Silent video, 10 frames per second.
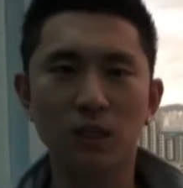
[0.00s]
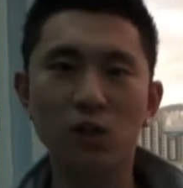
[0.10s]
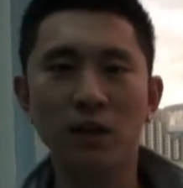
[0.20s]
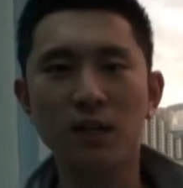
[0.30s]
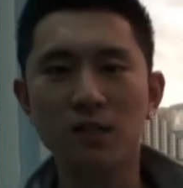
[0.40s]
at
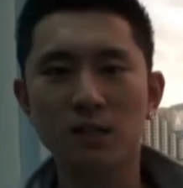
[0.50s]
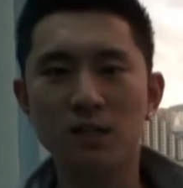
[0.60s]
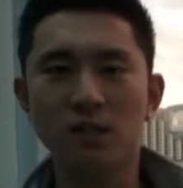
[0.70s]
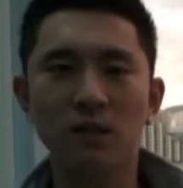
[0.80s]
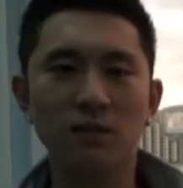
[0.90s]
trends
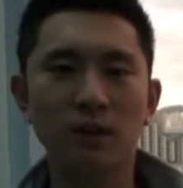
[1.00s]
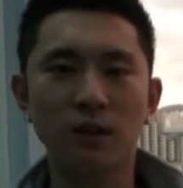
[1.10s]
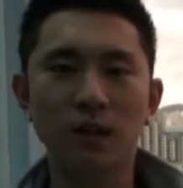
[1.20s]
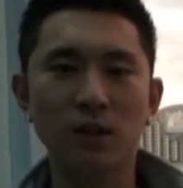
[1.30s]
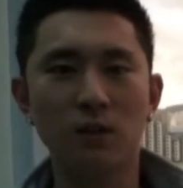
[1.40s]
and stuff
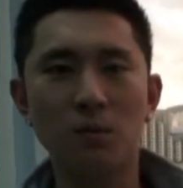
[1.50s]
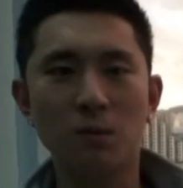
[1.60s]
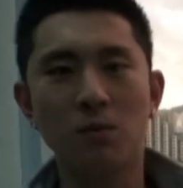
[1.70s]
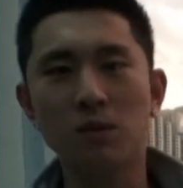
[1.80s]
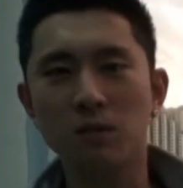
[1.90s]
like that to come
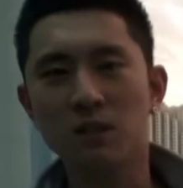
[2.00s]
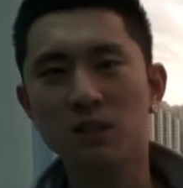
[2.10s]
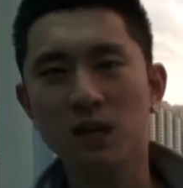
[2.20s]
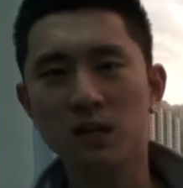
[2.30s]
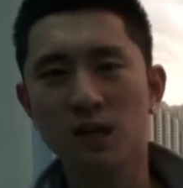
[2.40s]
up with some
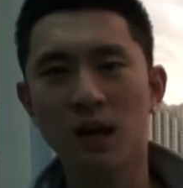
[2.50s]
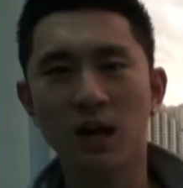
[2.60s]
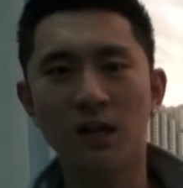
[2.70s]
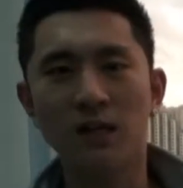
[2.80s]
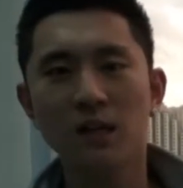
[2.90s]
insights
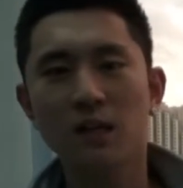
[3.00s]
on